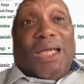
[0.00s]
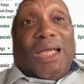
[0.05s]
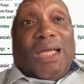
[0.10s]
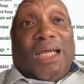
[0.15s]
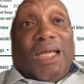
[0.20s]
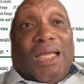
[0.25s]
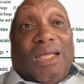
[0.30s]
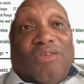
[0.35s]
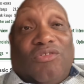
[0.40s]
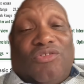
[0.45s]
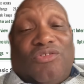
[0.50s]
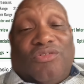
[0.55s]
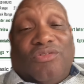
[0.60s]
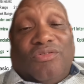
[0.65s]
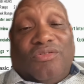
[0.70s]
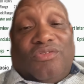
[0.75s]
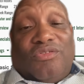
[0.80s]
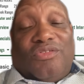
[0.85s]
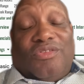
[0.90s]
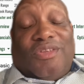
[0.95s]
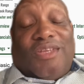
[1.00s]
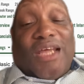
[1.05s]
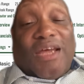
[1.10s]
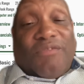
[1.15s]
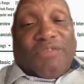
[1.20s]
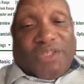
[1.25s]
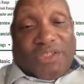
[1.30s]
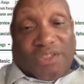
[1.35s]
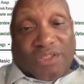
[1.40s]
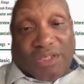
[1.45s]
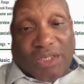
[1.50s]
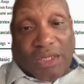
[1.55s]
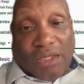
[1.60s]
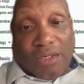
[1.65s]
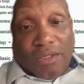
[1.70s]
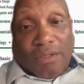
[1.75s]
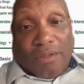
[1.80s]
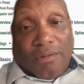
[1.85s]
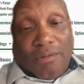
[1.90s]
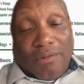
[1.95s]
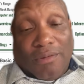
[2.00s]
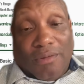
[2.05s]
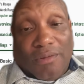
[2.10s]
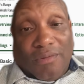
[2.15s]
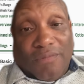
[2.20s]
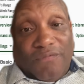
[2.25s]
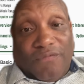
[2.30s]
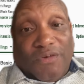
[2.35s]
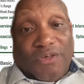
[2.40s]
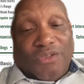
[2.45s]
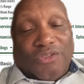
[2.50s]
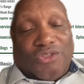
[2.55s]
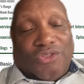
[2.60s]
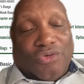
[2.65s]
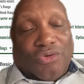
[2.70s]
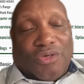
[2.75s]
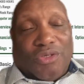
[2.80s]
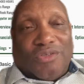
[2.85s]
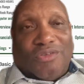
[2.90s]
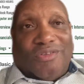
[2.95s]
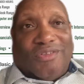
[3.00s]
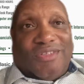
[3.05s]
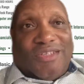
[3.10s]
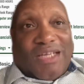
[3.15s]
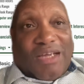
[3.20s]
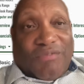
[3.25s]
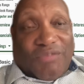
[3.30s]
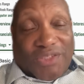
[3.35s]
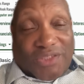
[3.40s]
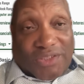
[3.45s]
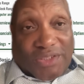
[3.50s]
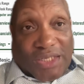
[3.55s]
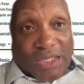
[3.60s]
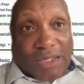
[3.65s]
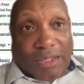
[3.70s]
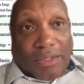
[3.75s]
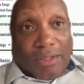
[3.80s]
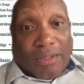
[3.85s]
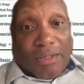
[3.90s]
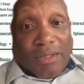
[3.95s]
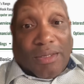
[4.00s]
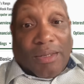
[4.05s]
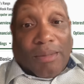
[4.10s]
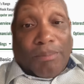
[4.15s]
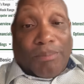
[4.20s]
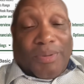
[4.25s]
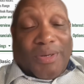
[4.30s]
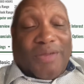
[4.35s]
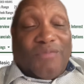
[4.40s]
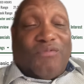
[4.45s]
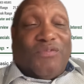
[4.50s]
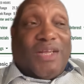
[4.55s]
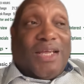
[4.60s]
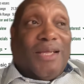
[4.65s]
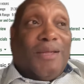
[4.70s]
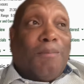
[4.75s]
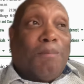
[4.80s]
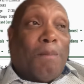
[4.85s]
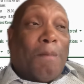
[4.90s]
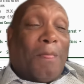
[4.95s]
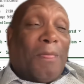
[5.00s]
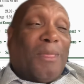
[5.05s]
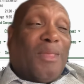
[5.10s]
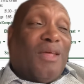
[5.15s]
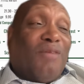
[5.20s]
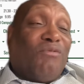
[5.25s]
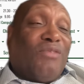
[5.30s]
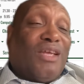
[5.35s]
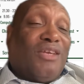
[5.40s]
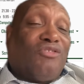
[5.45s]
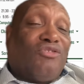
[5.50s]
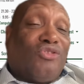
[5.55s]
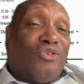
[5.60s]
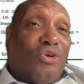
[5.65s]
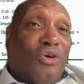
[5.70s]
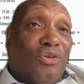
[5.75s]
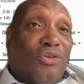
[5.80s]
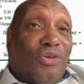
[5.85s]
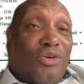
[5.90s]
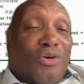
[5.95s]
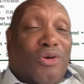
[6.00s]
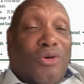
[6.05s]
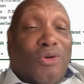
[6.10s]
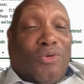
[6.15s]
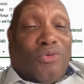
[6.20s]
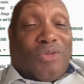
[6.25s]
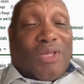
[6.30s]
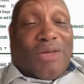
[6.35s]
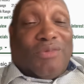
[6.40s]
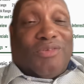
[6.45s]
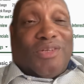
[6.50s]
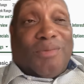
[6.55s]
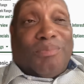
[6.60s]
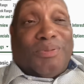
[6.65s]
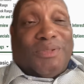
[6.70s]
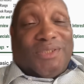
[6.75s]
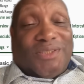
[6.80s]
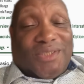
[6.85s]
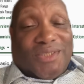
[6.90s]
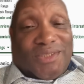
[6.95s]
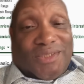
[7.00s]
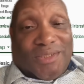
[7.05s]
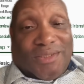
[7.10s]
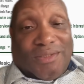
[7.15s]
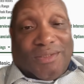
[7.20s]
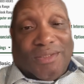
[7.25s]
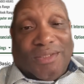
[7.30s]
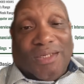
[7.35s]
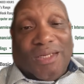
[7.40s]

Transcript: is devastating for the shorters. Devastating. But if they start to close out their positions,